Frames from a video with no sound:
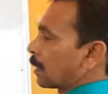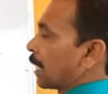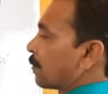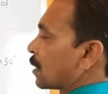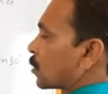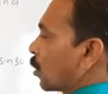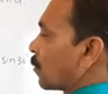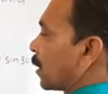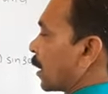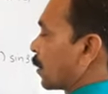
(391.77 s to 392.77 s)
I will
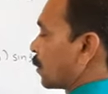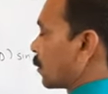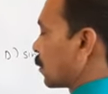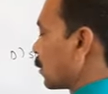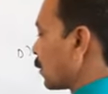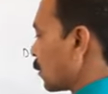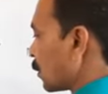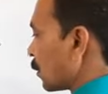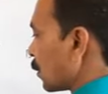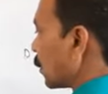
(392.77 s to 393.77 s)
solve here.
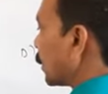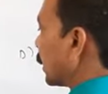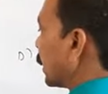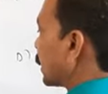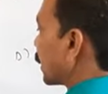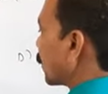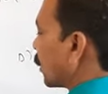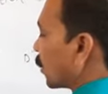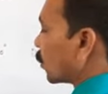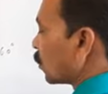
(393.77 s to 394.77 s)
Is equal to